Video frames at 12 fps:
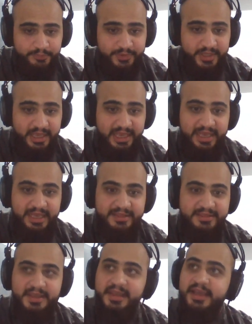
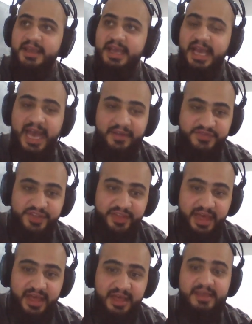and after
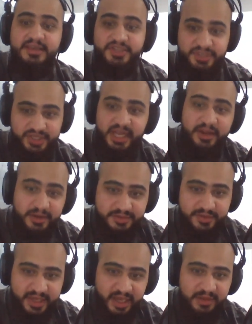that, she's gonna go to the
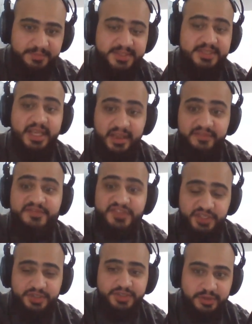cops if
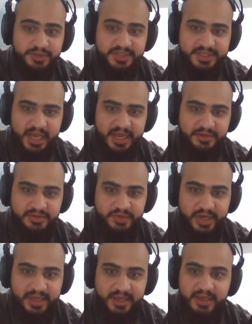she so desires.
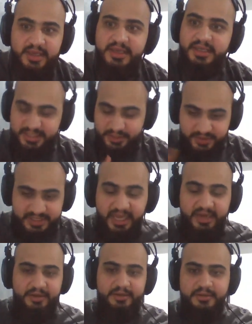Right? You're
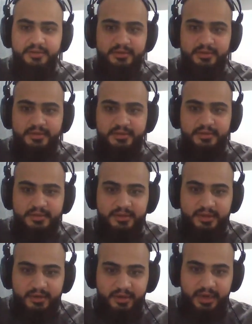done
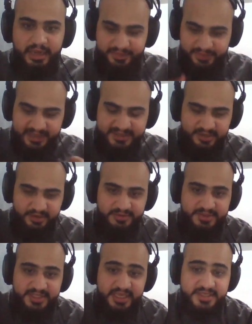at that
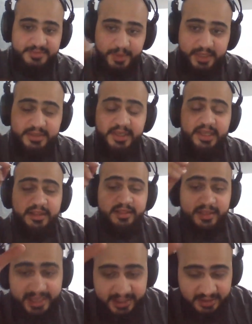circumstance. But
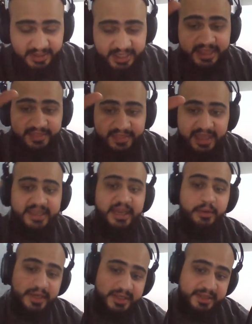luckily, that guy,
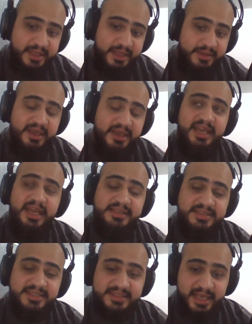what he did
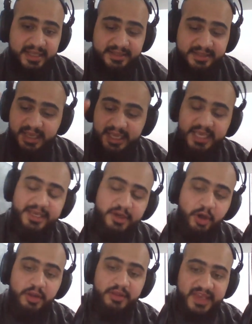instead, he
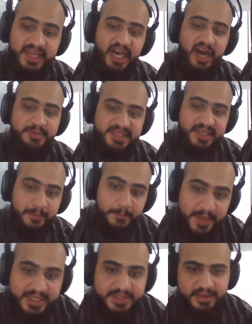called the cops
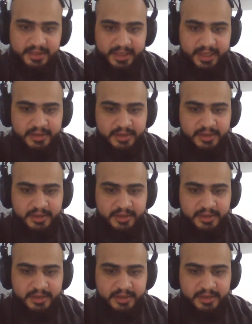immediately,